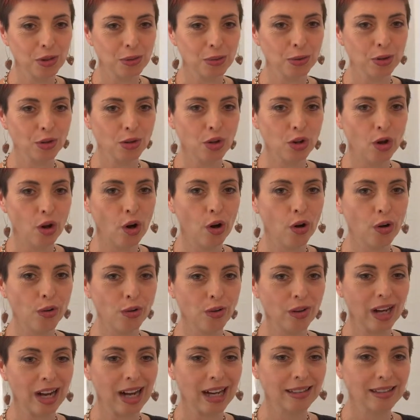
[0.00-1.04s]
you would know
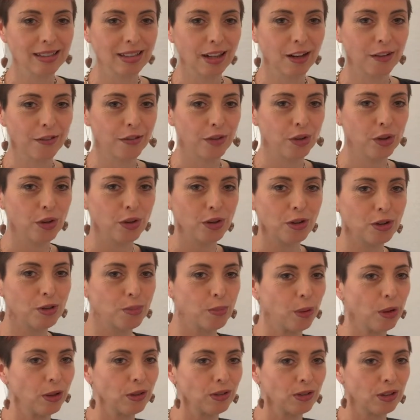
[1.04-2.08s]
that if you use
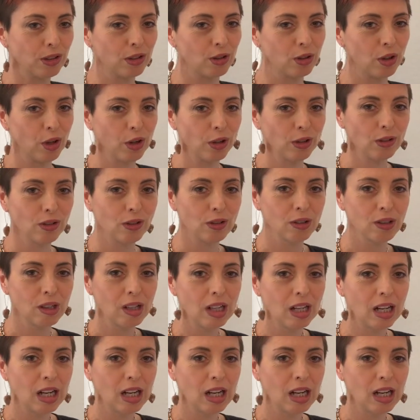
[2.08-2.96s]
post-it notes,